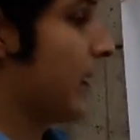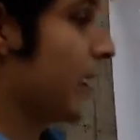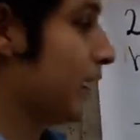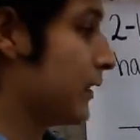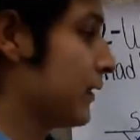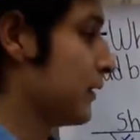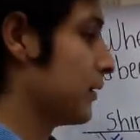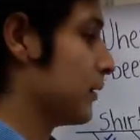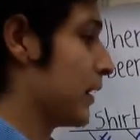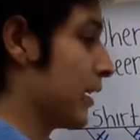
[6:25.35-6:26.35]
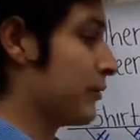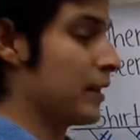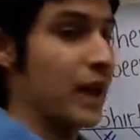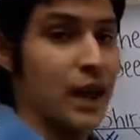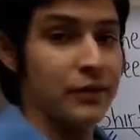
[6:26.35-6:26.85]
And then
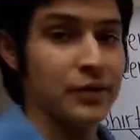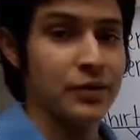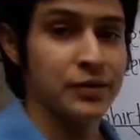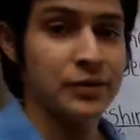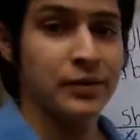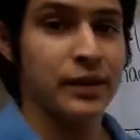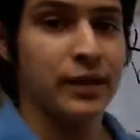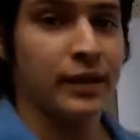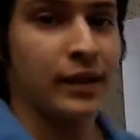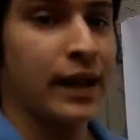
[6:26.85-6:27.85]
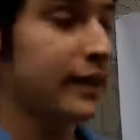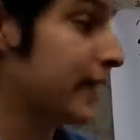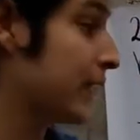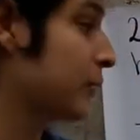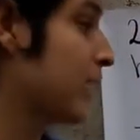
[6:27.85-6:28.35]
we have to, at
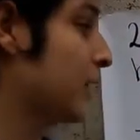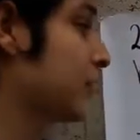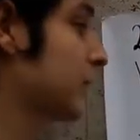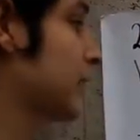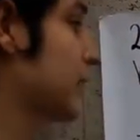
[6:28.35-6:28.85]
the end, we have to